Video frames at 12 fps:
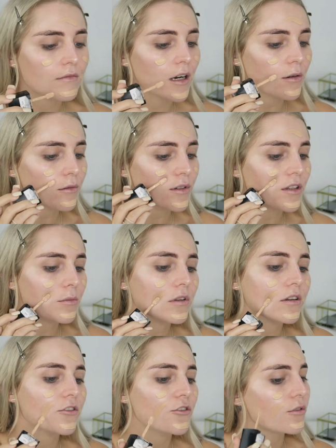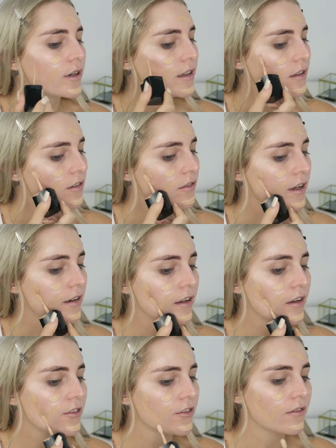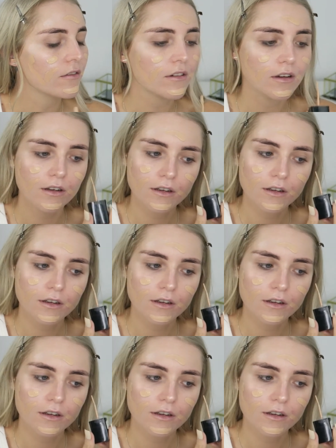I've really been enjoying this foundation.